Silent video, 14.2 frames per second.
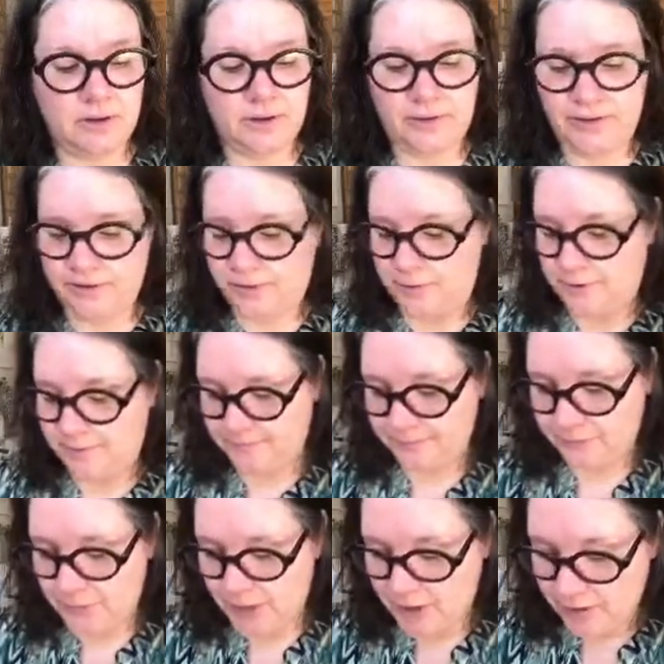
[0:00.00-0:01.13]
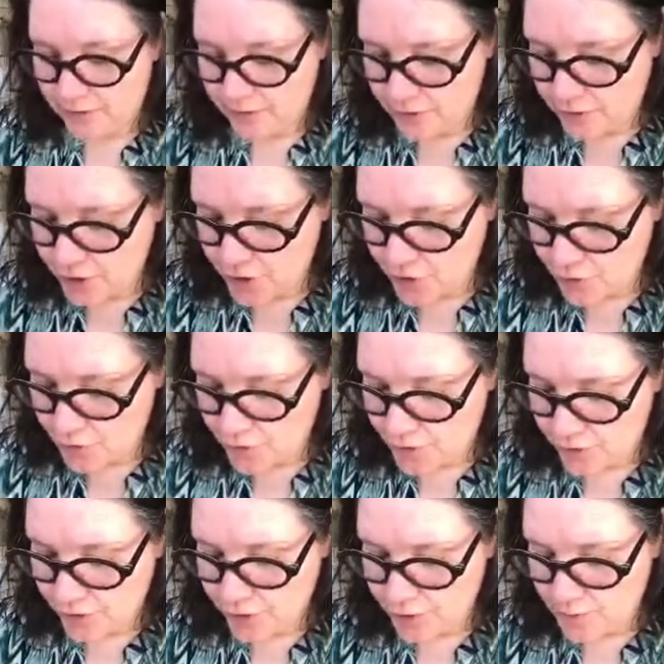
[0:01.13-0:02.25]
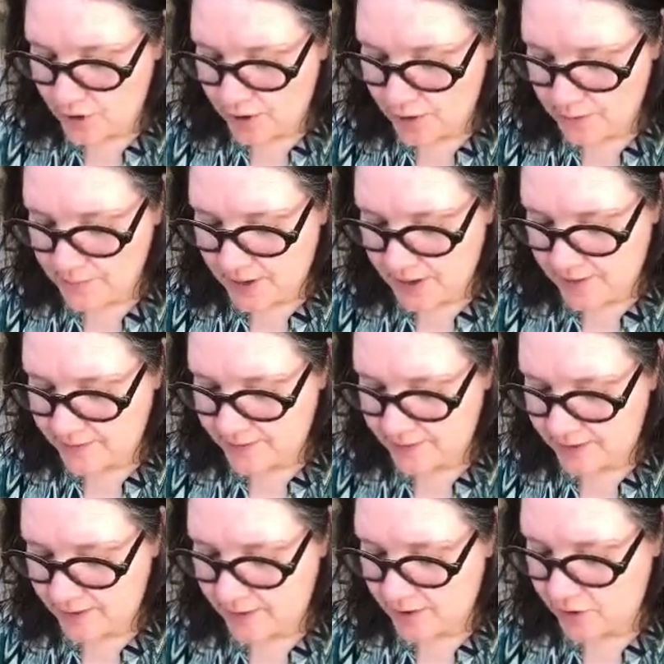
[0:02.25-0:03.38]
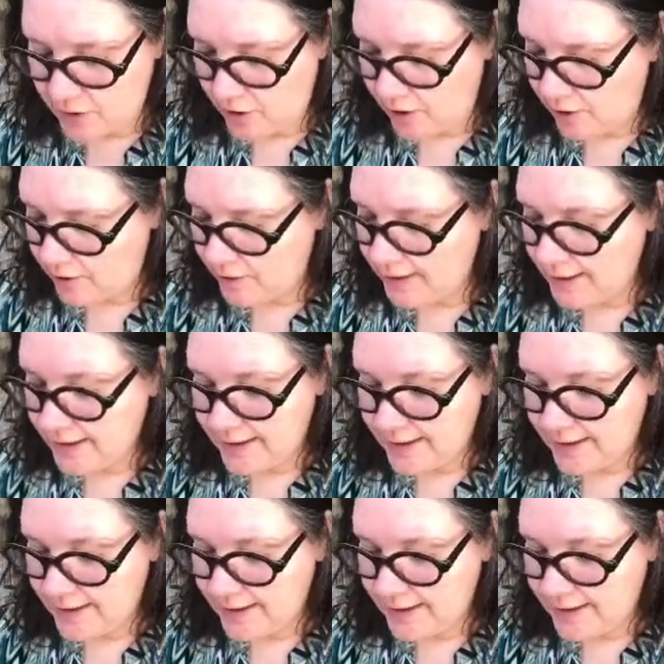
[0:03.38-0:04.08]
This one, the You Are Amazing card.